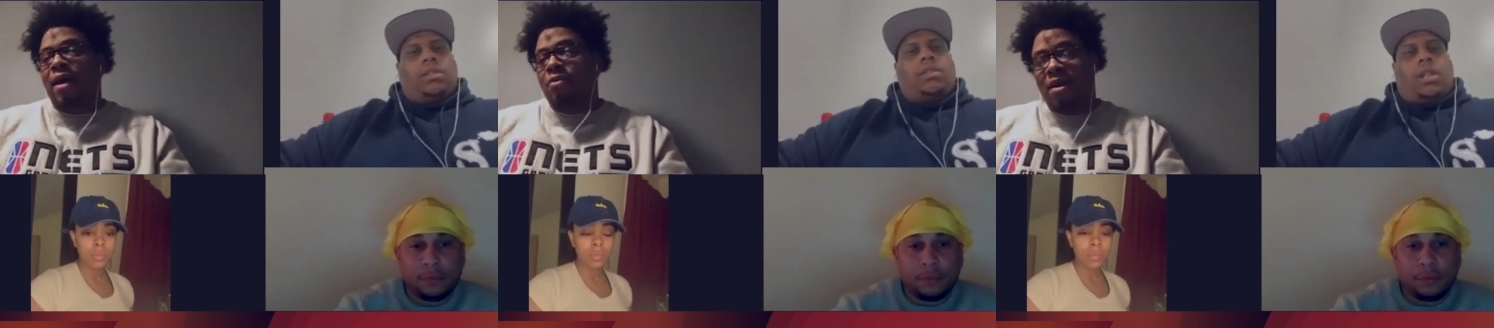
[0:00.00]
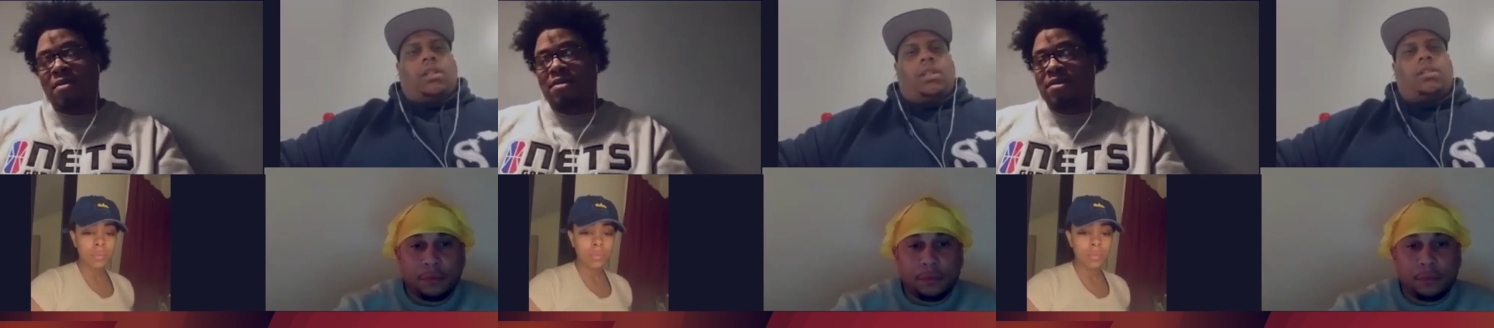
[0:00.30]
Speaker 1: on the
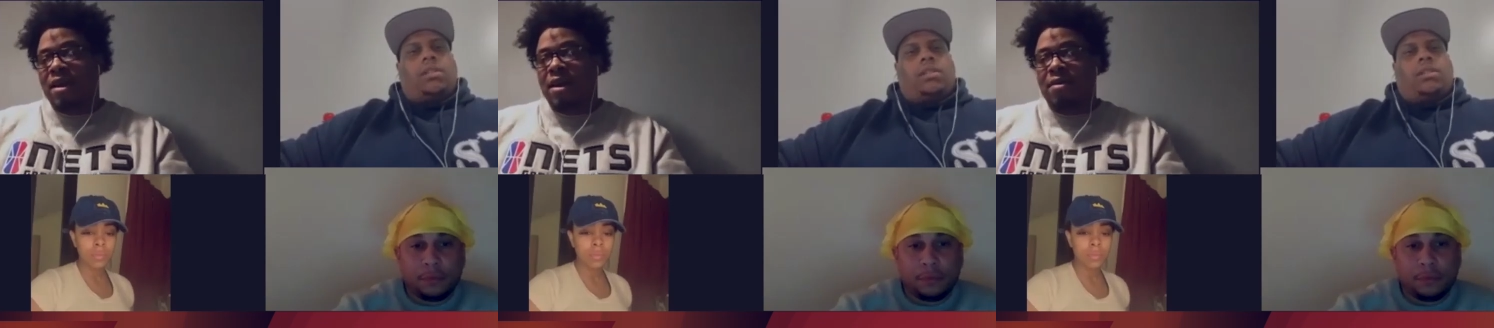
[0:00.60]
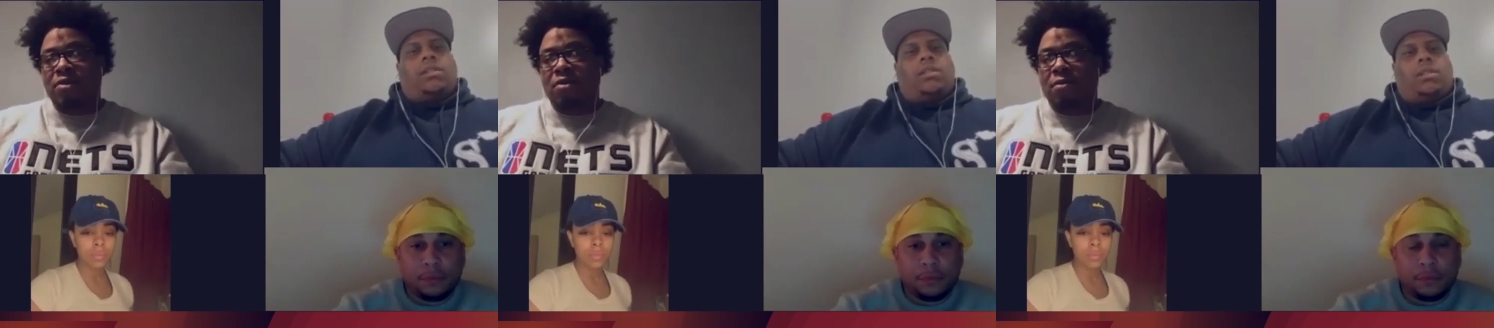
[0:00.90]
other side
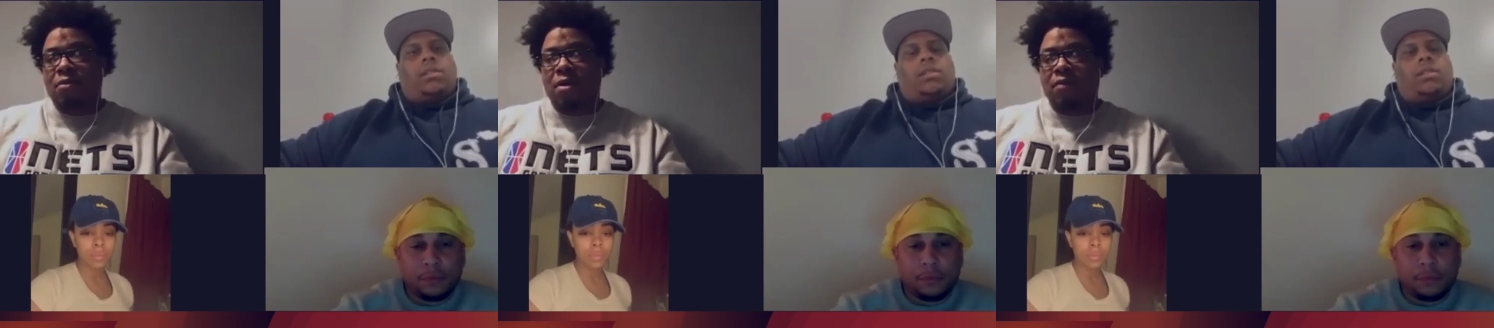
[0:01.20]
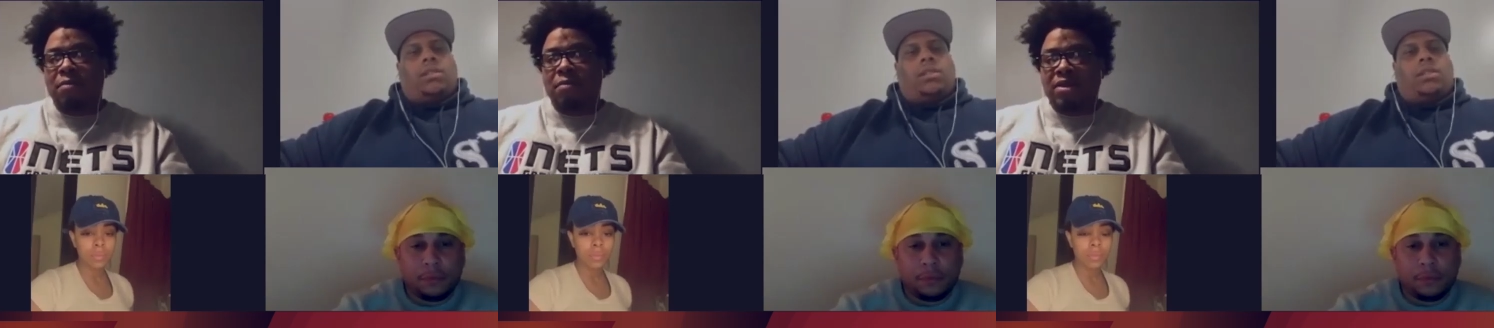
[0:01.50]
of, you know, more of
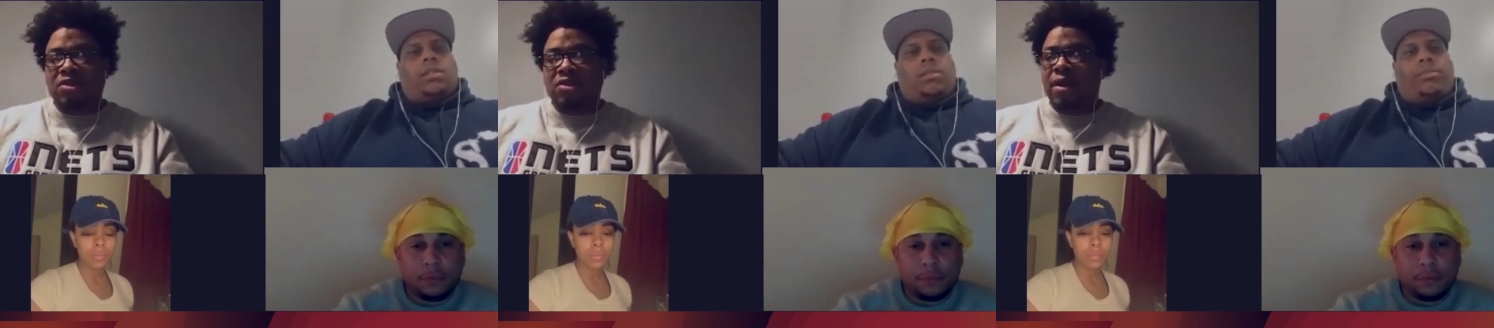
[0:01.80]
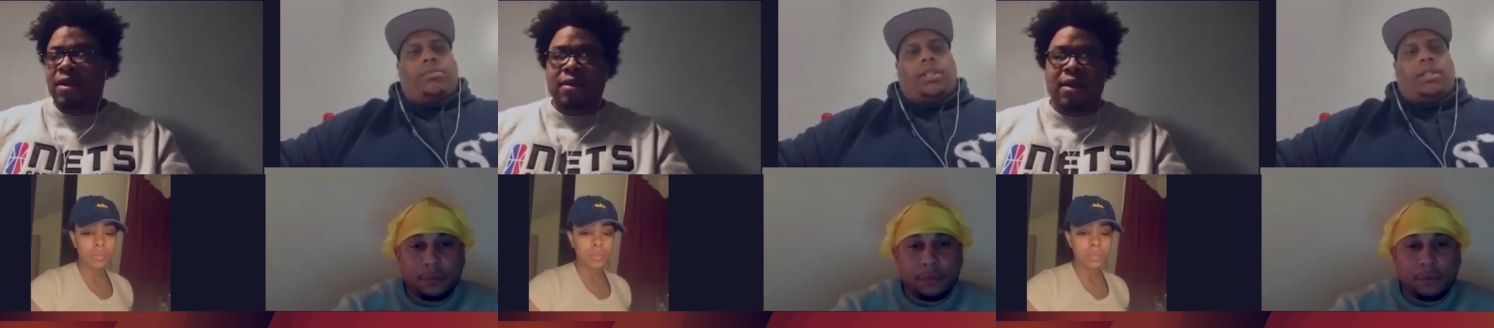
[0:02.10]

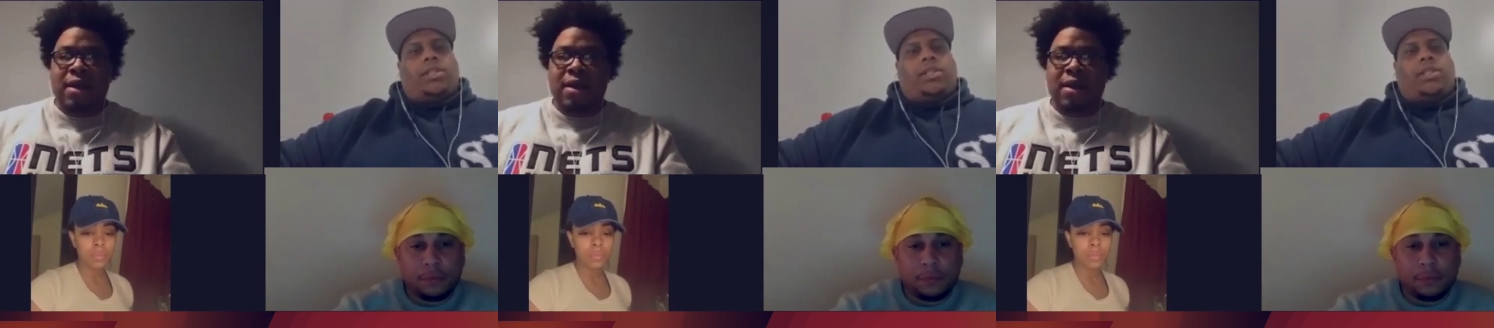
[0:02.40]
administration. The business